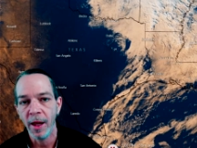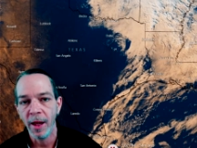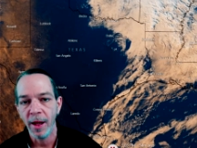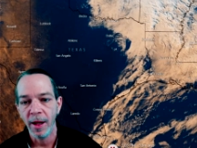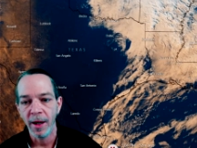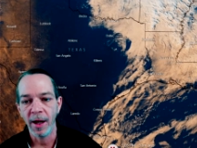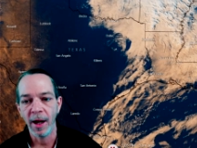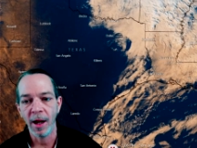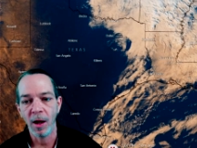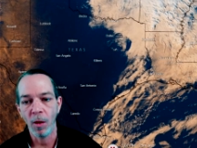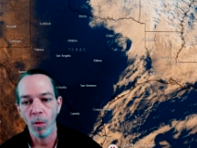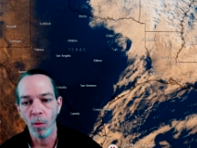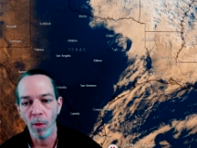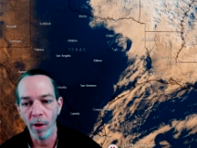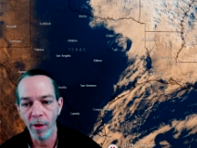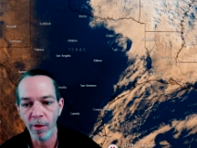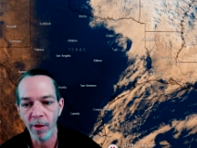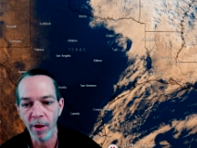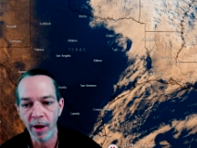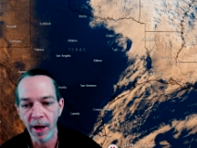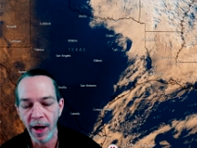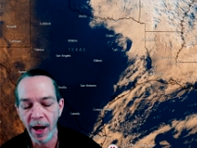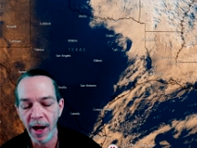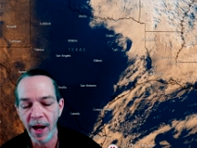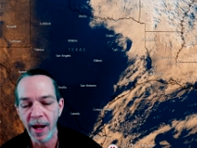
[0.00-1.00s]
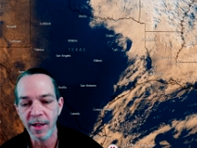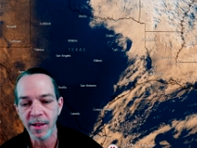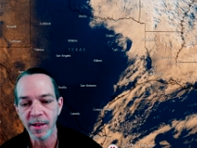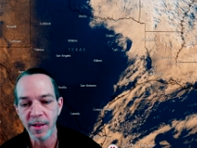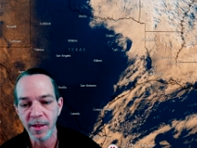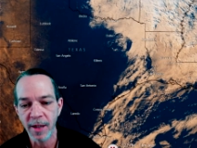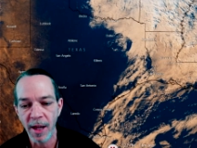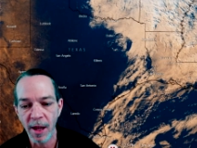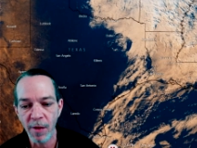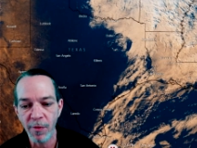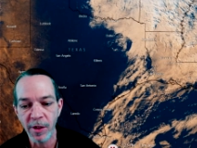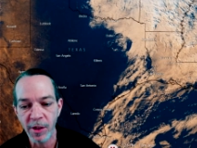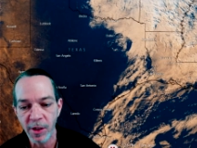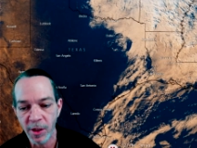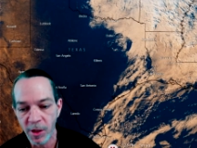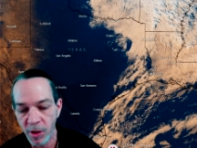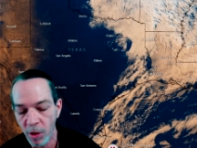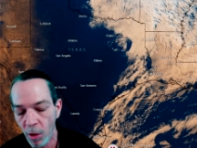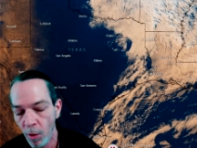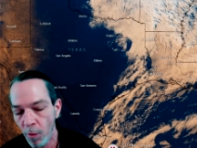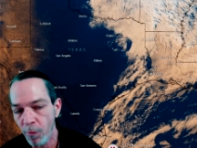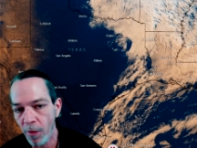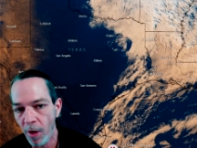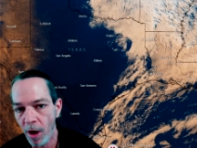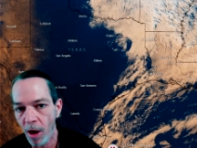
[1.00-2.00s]
Now, whether it has heavy
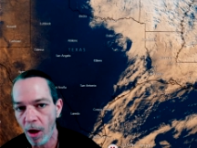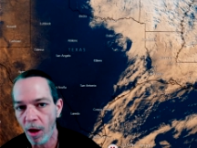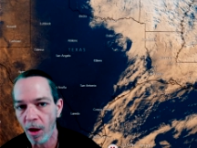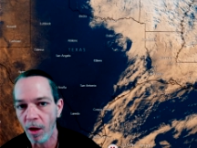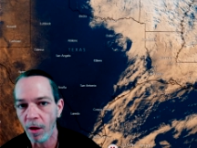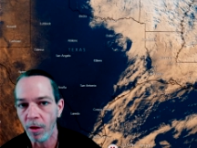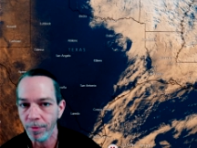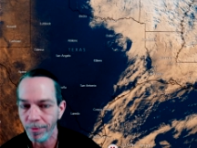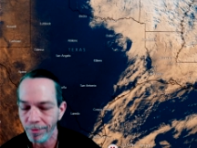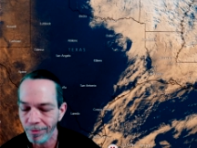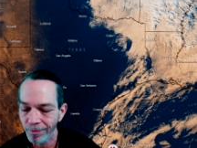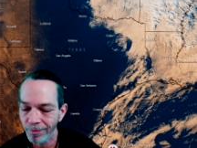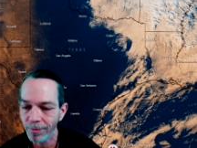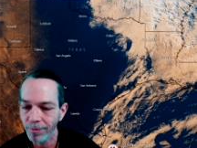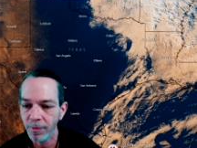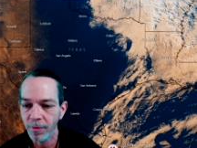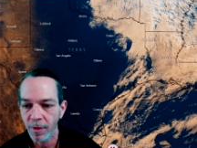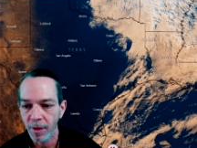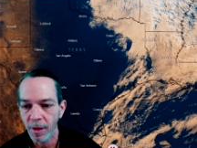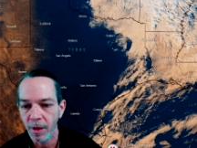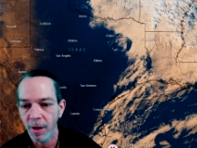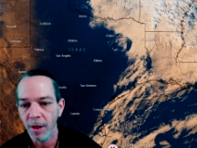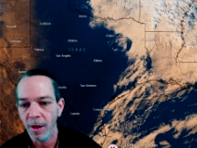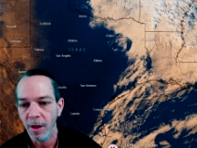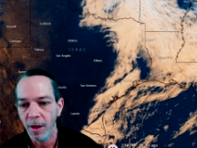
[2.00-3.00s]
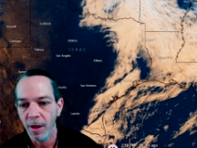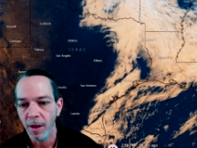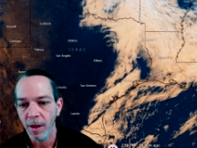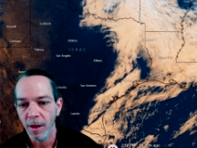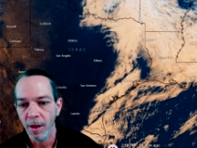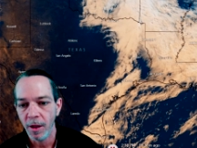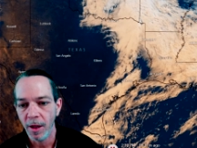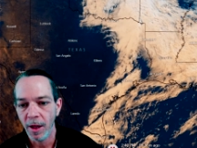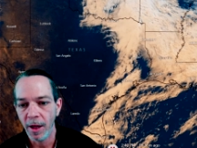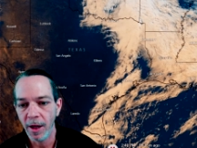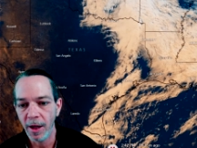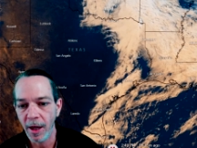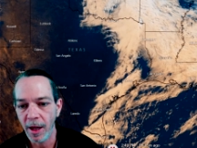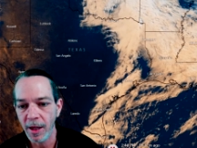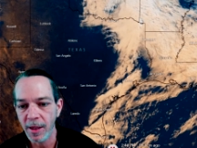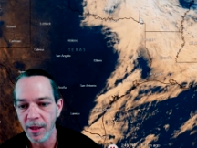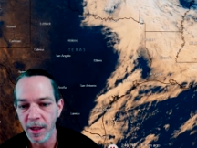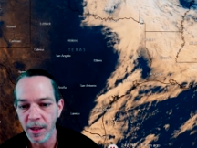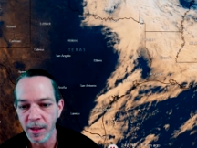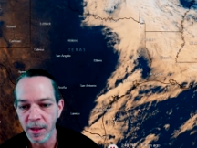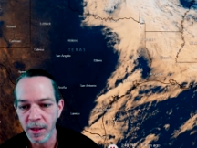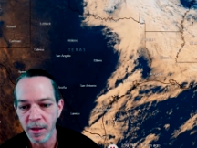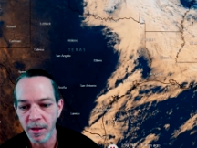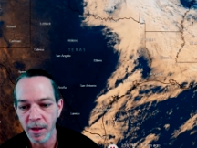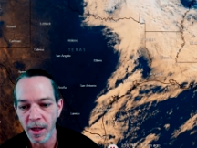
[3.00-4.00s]
snowfall, that's,
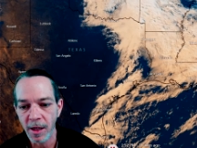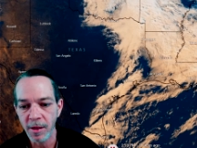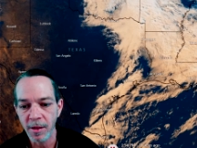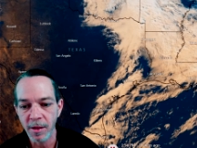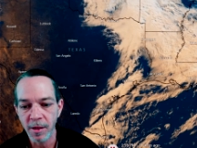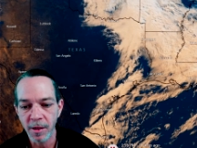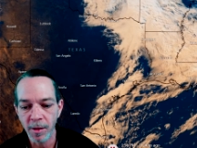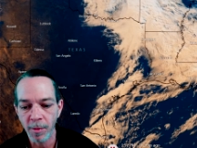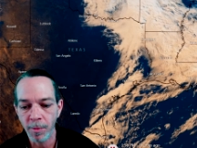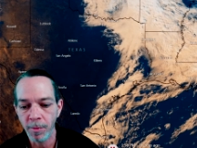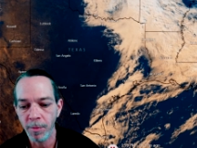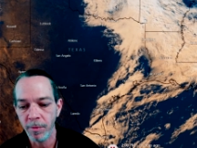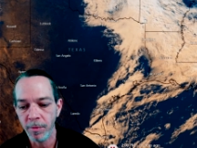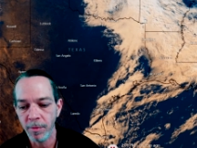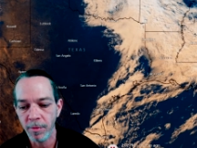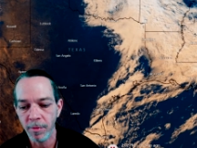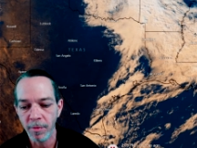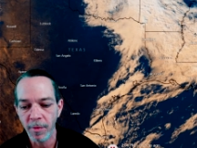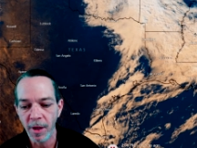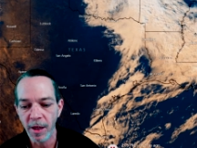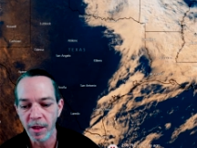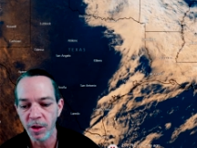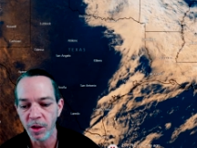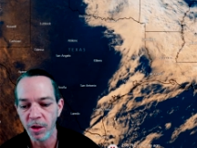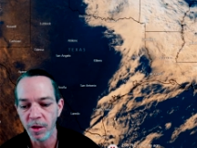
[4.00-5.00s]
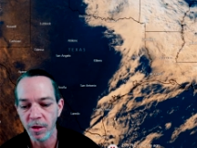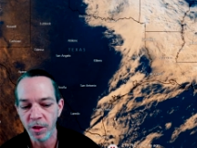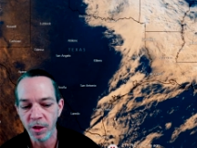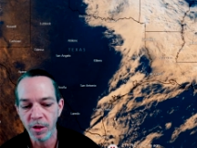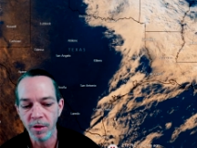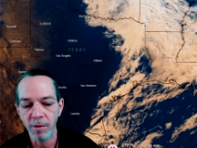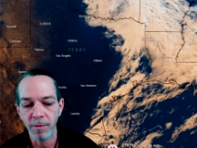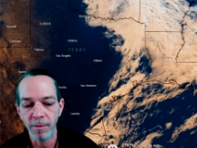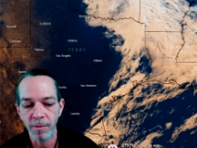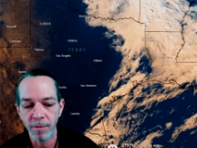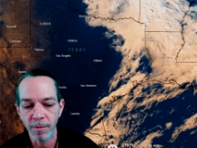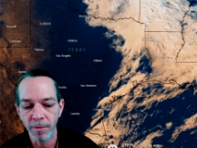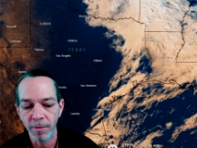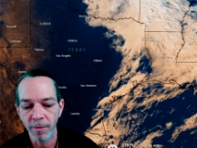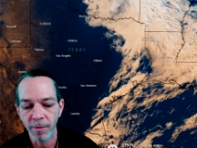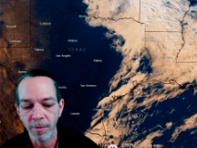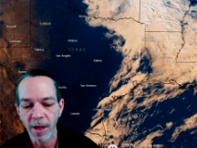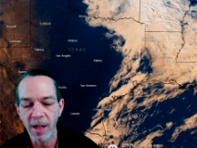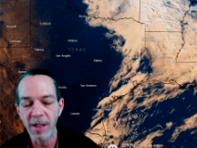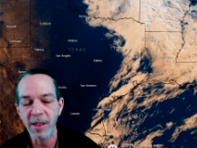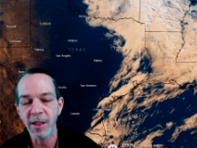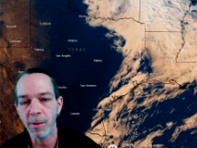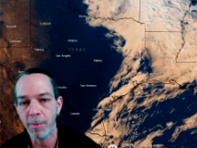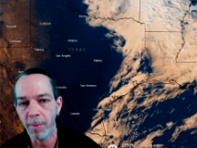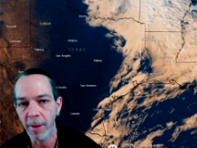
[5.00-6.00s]
that's, that's the that's
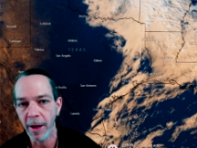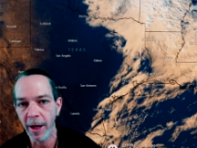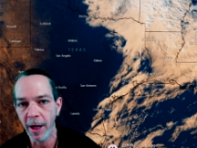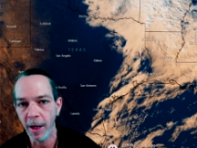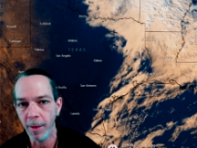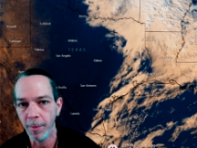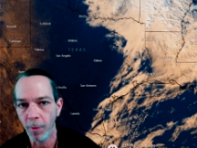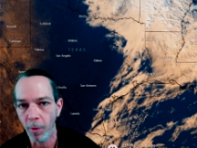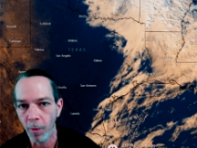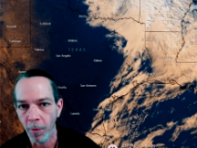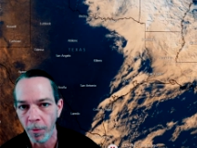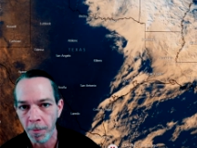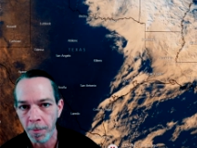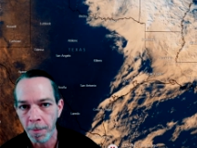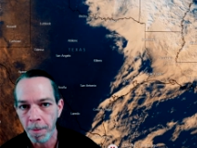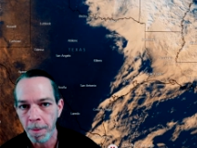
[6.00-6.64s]
that's debatable.